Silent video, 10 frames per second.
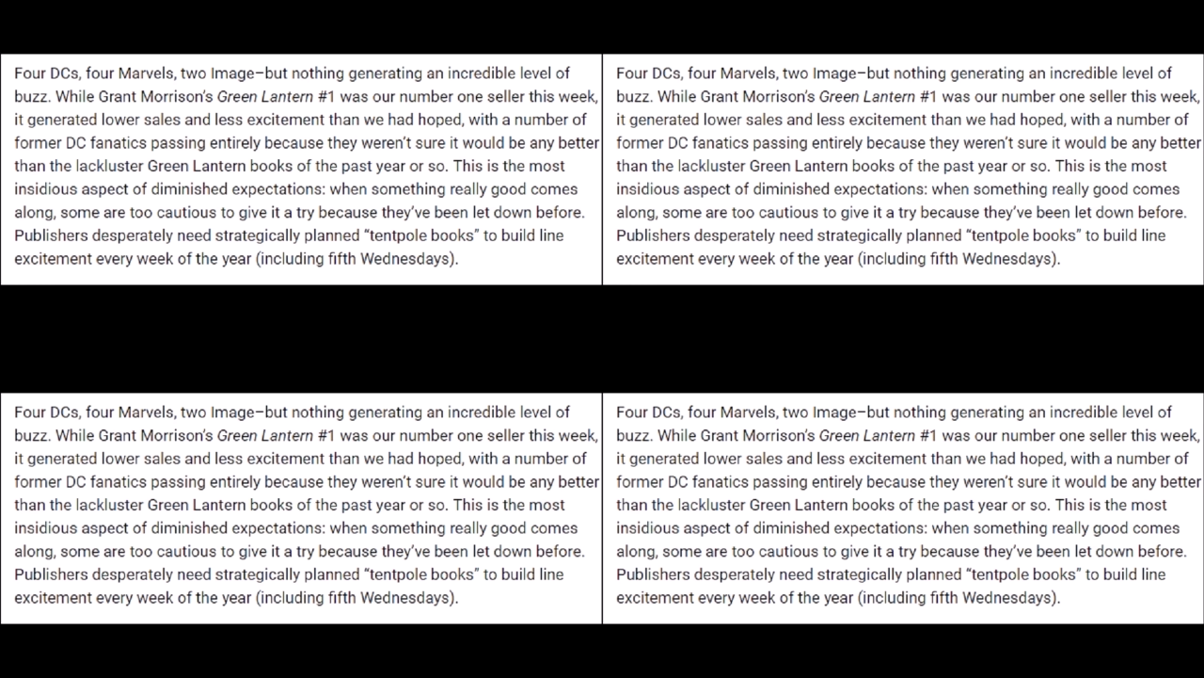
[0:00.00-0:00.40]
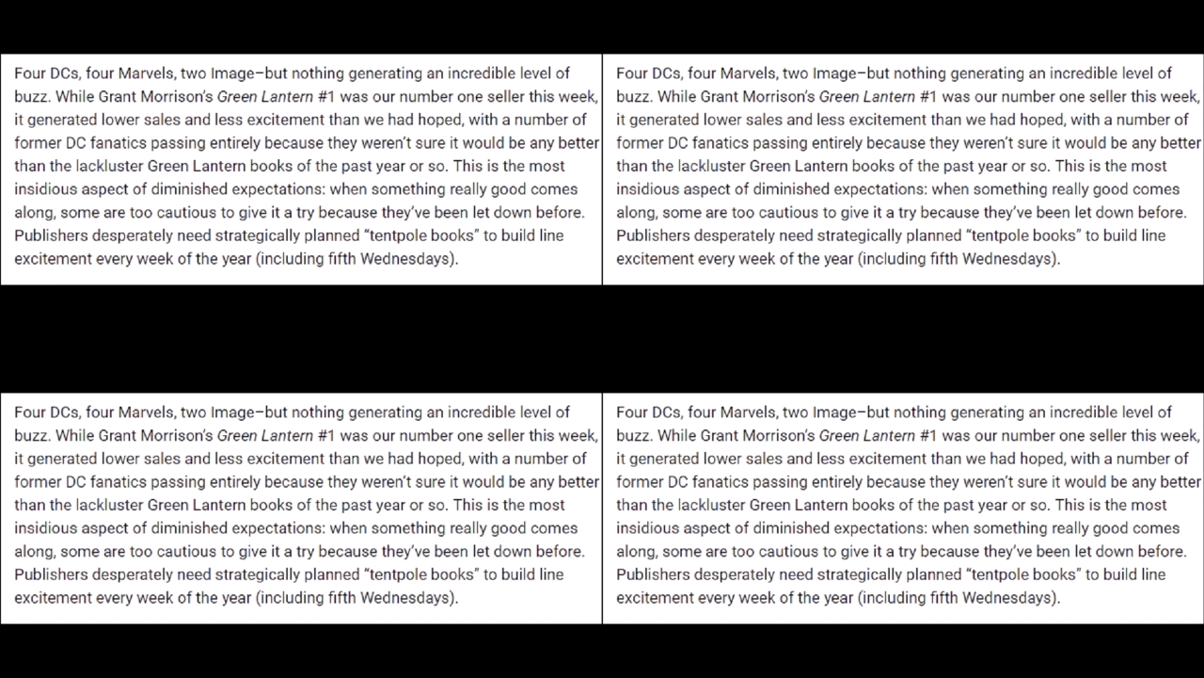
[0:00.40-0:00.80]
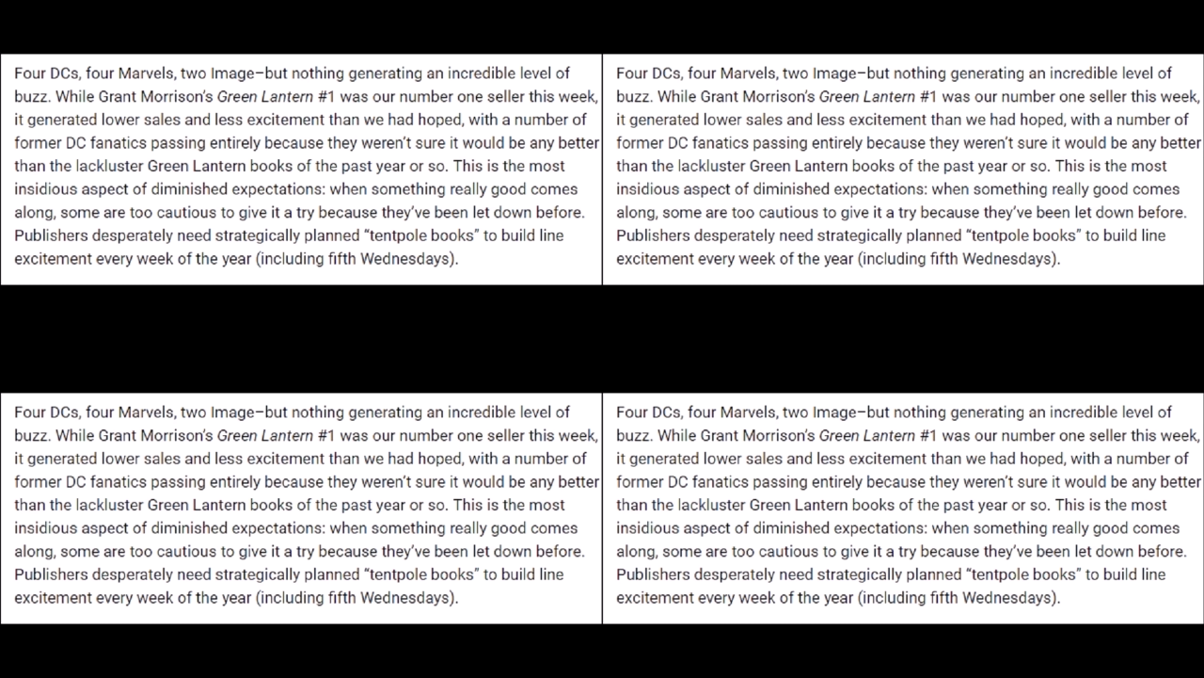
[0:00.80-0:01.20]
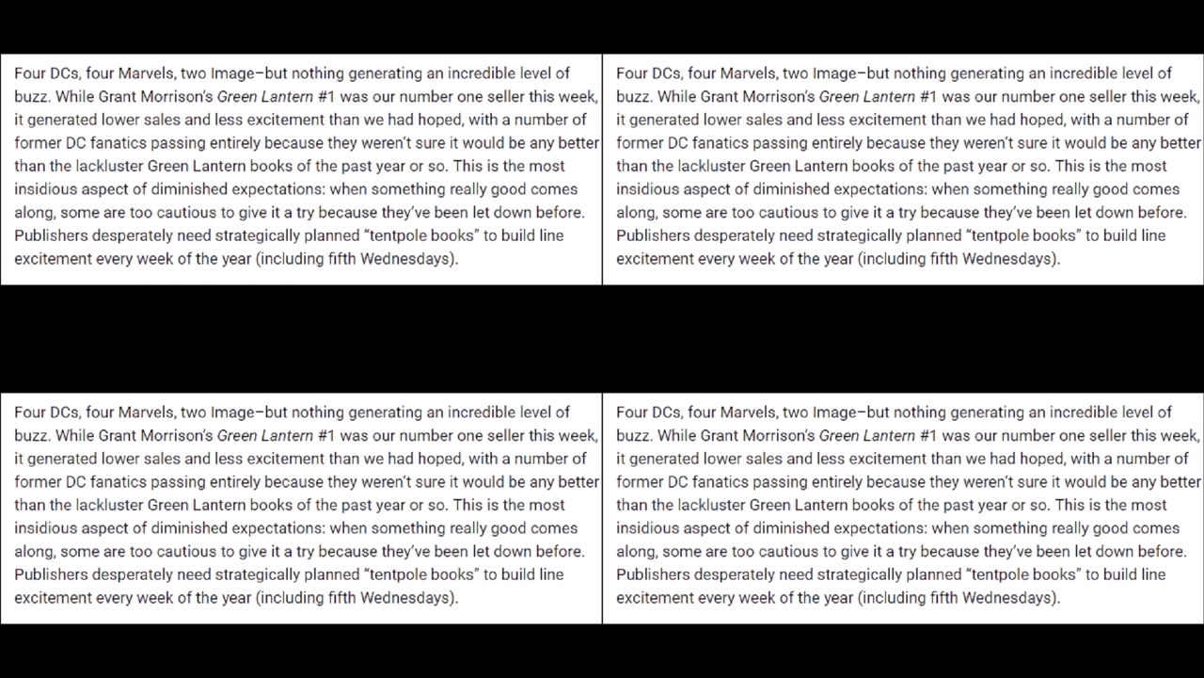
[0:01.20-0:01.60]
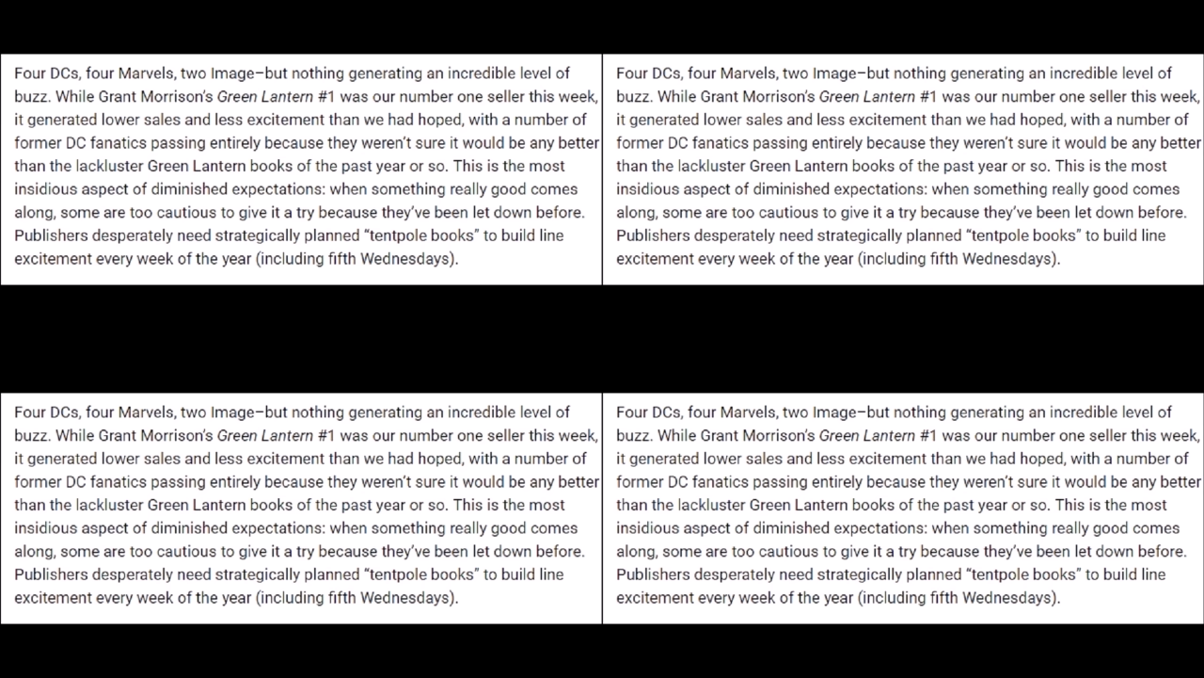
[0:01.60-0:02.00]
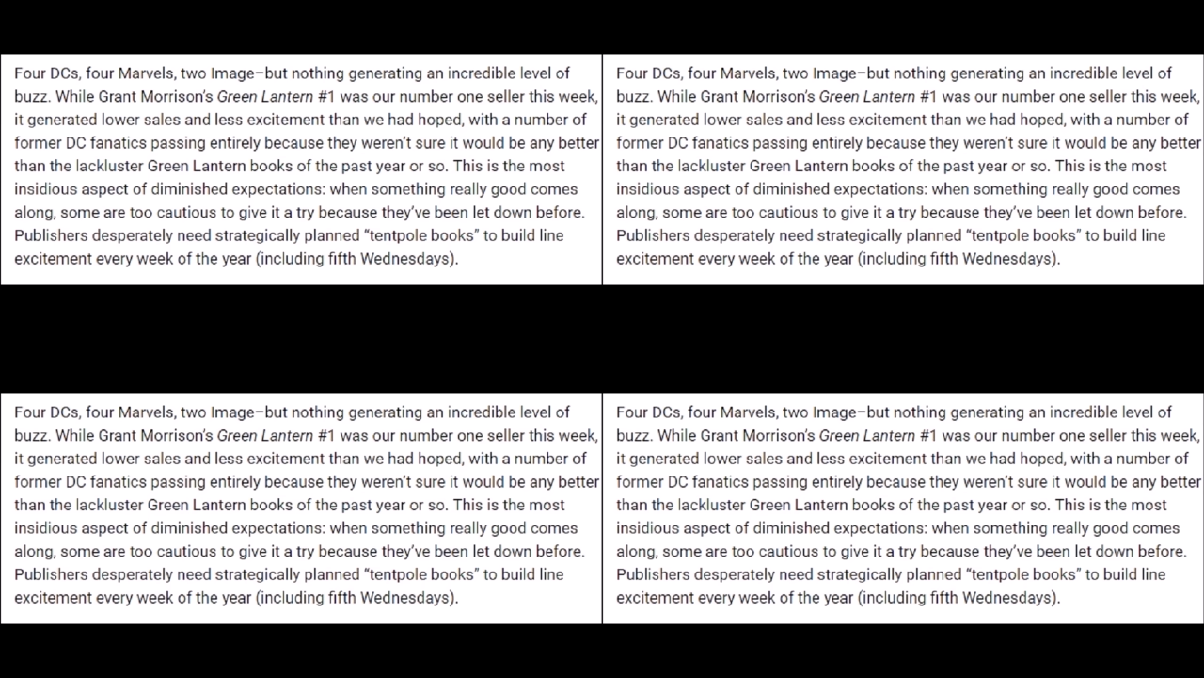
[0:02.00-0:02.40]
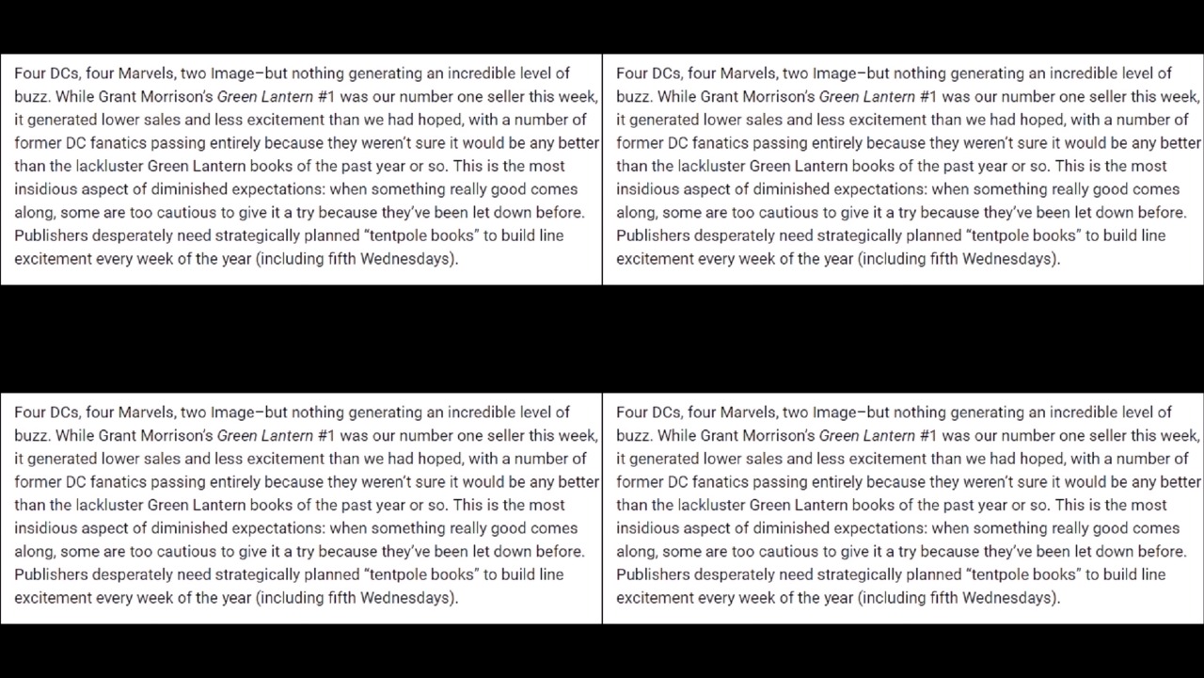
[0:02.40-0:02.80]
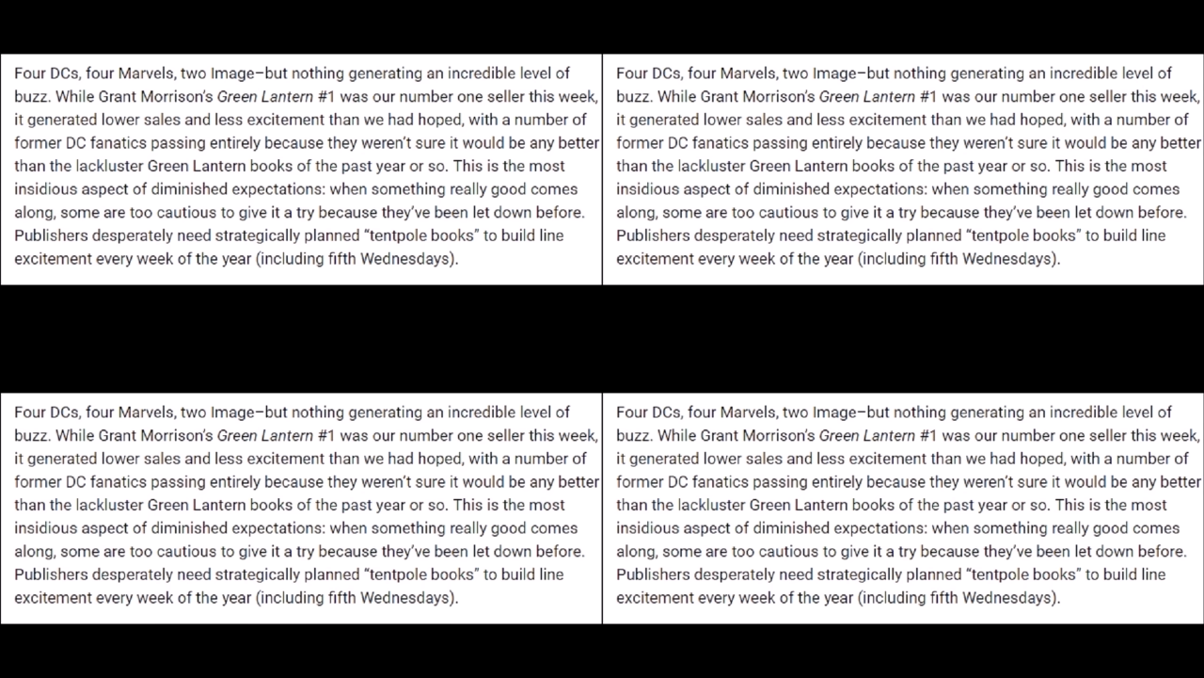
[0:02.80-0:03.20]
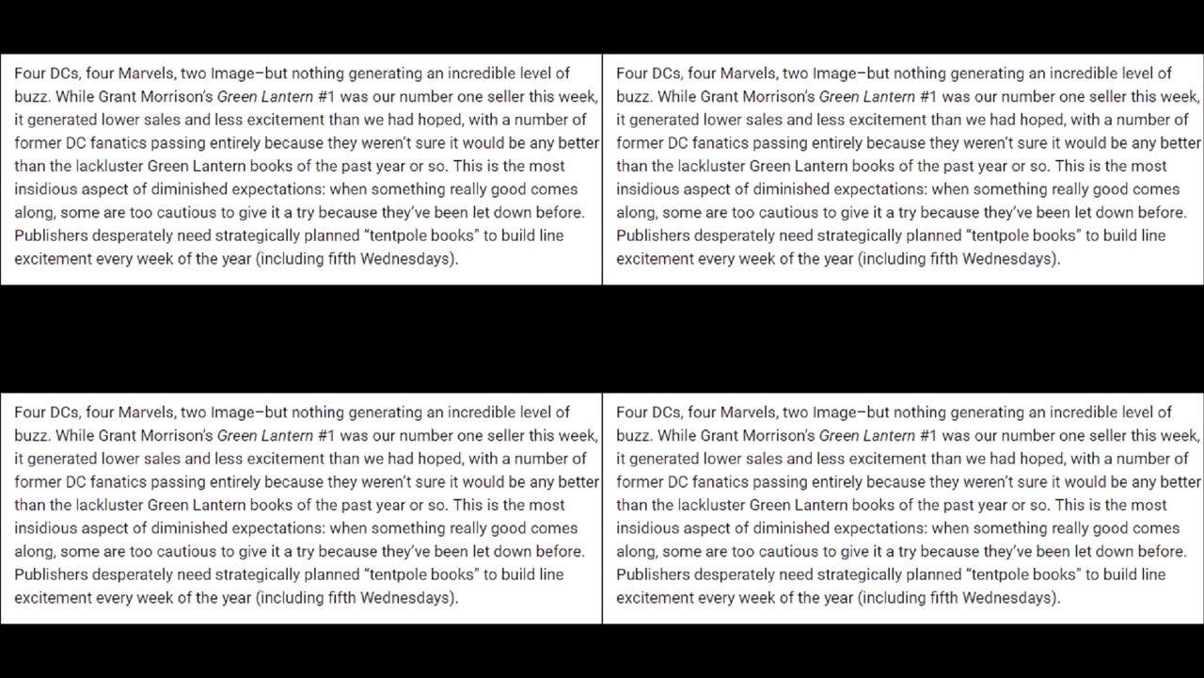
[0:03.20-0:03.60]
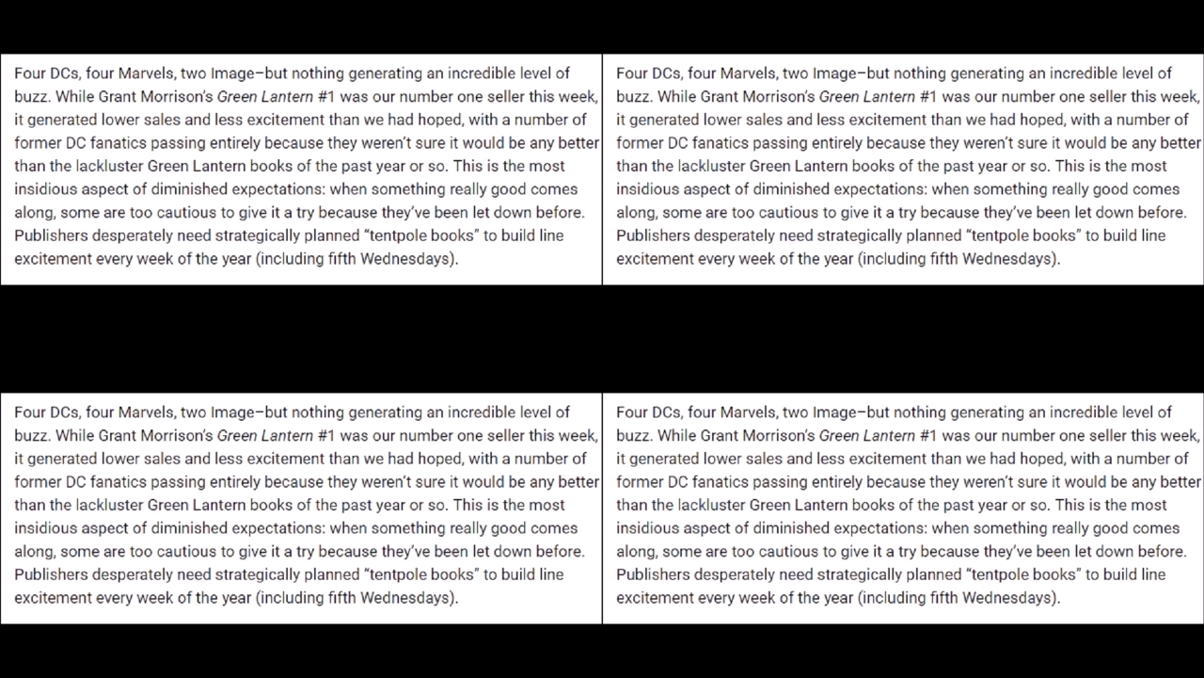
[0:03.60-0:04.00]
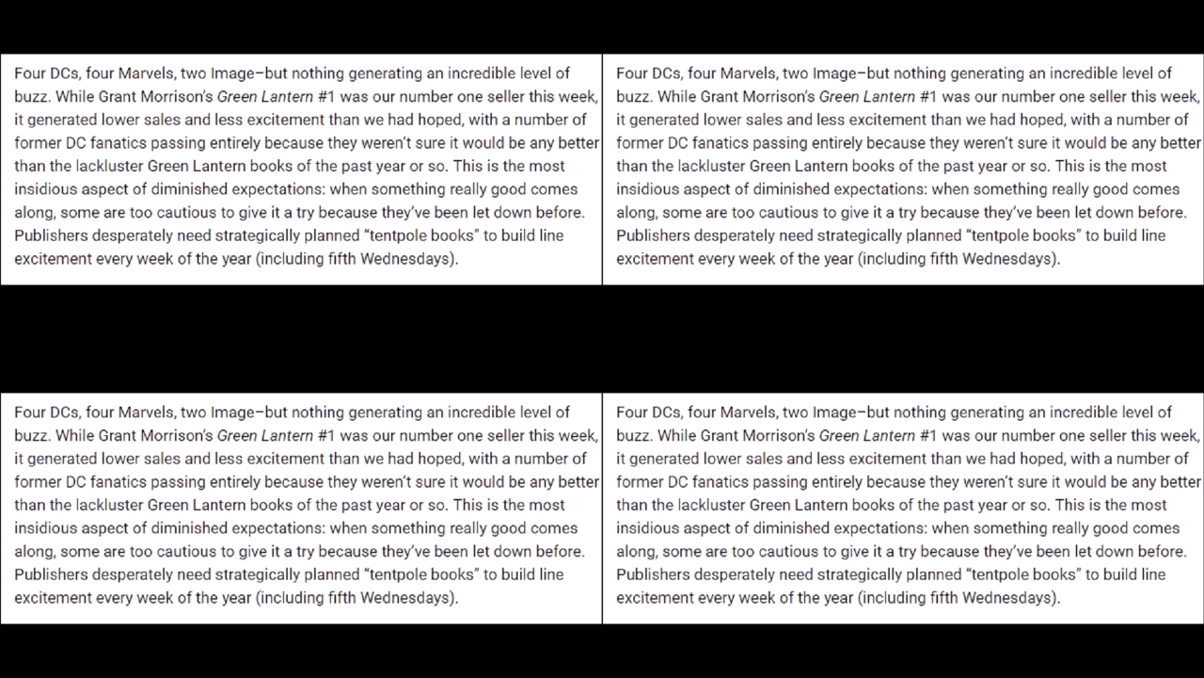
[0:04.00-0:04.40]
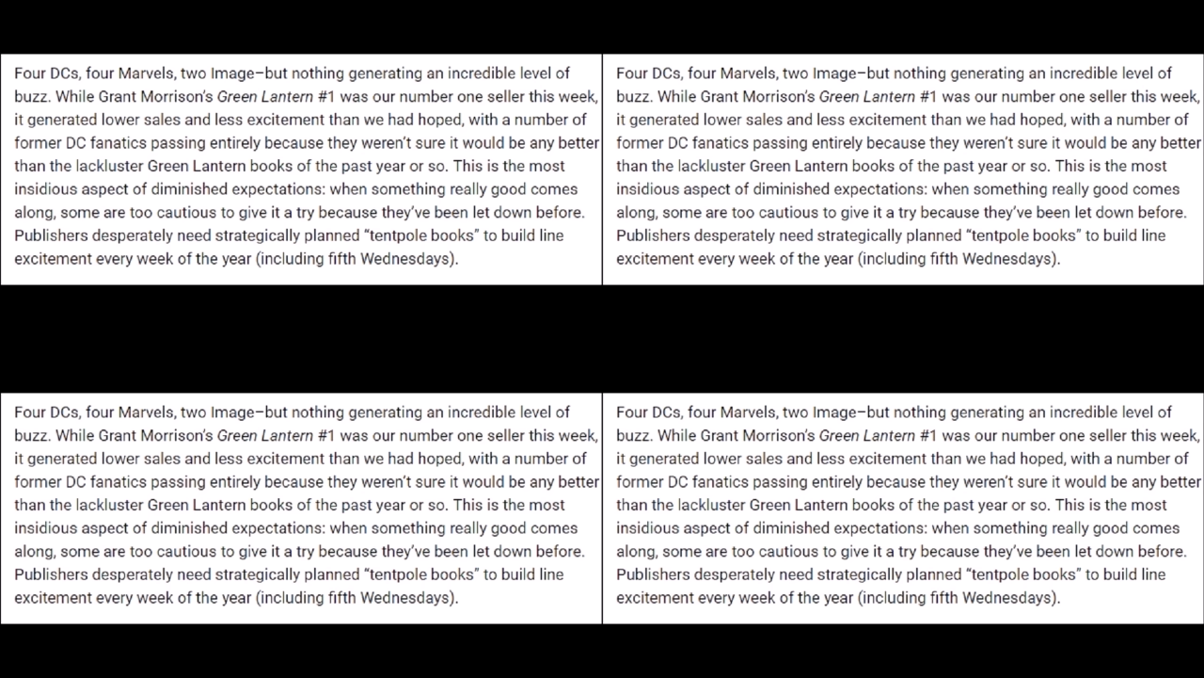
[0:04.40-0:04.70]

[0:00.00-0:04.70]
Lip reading: [unreadable: no face in view]